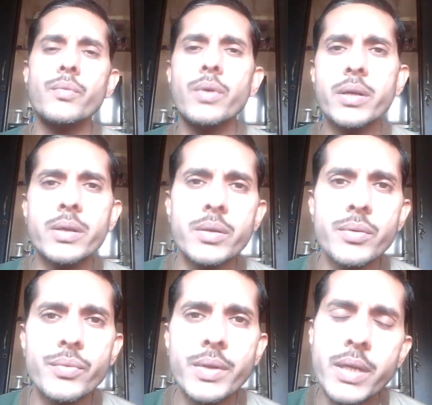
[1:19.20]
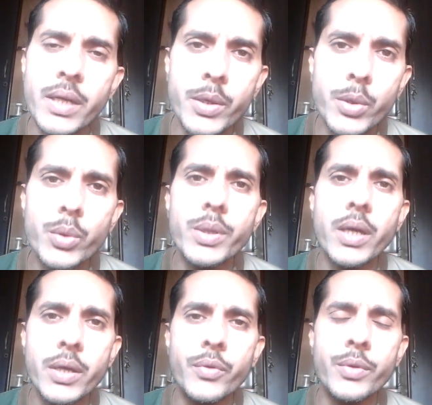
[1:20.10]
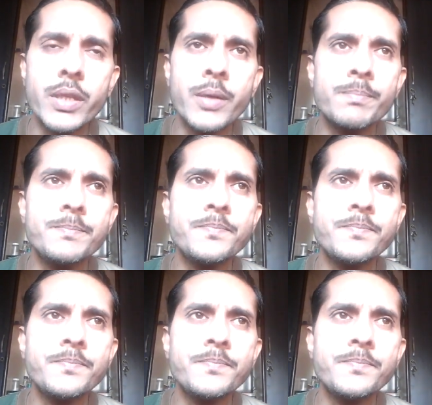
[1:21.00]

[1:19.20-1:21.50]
what we can do in Ayurveda?